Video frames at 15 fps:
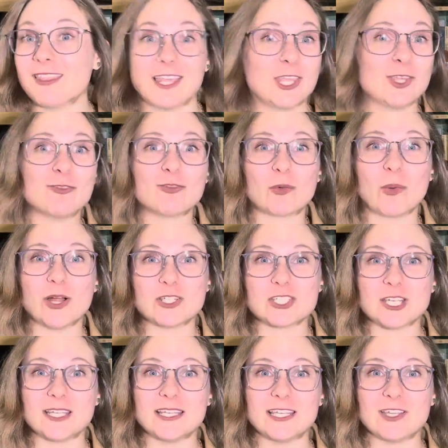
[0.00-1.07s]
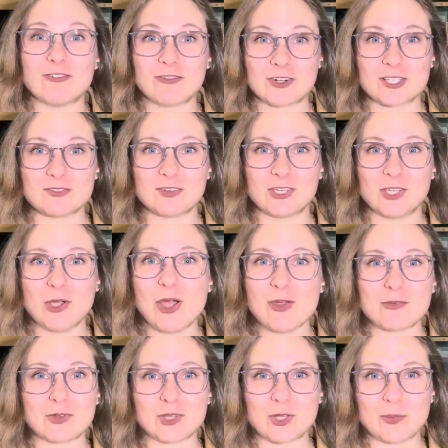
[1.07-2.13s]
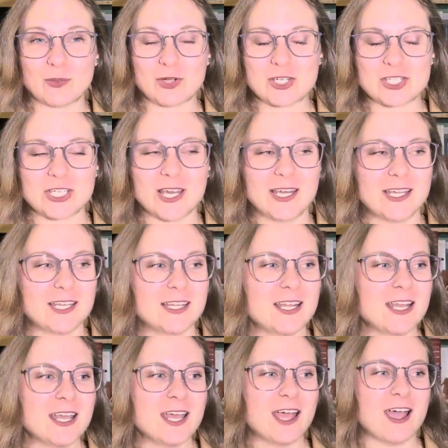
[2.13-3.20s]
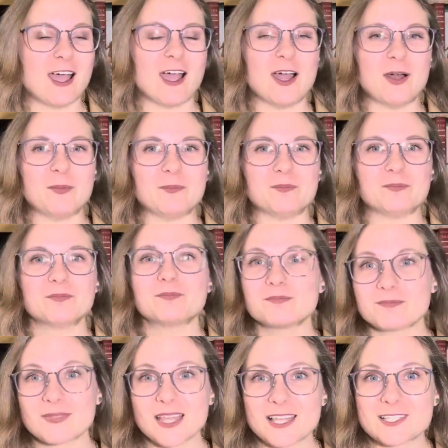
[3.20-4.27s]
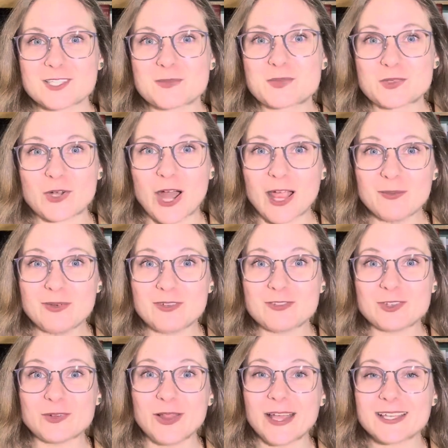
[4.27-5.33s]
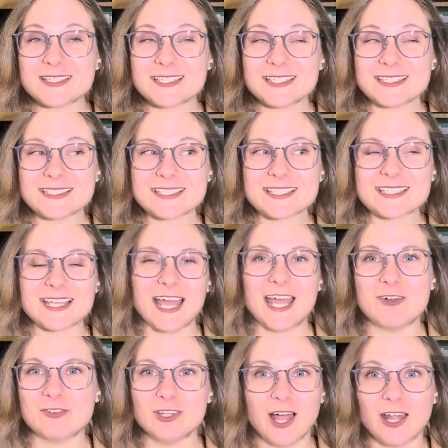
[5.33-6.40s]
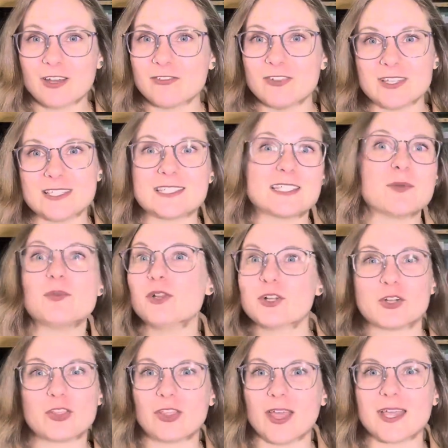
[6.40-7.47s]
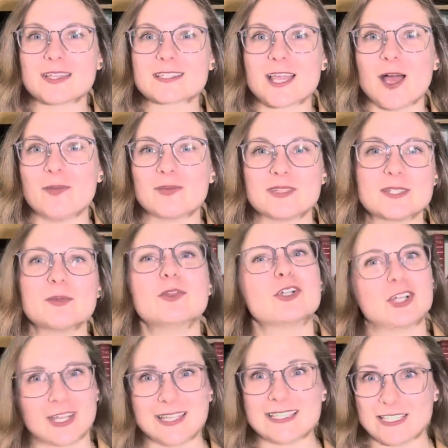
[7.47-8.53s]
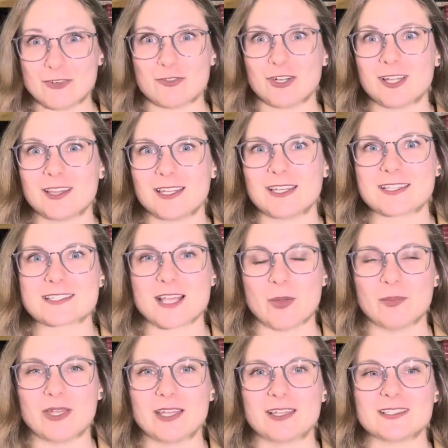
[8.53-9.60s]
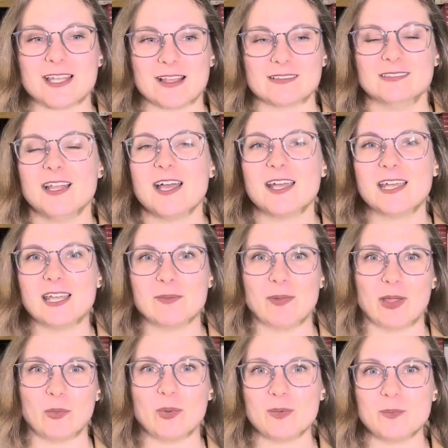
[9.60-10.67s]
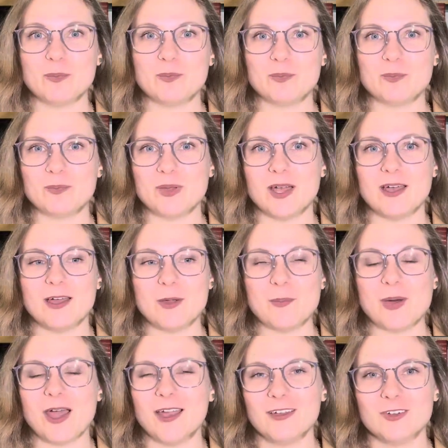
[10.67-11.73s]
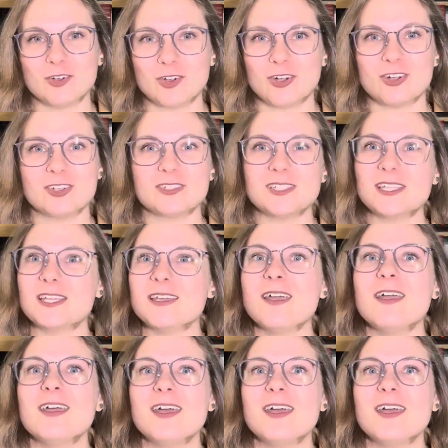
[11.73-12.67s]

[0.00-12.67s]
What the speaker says: Thank you for watching the first video. I really appreciate it. Subscribe if you liked it. I have a lot of similar and different things coming down the line in my whip pile currently.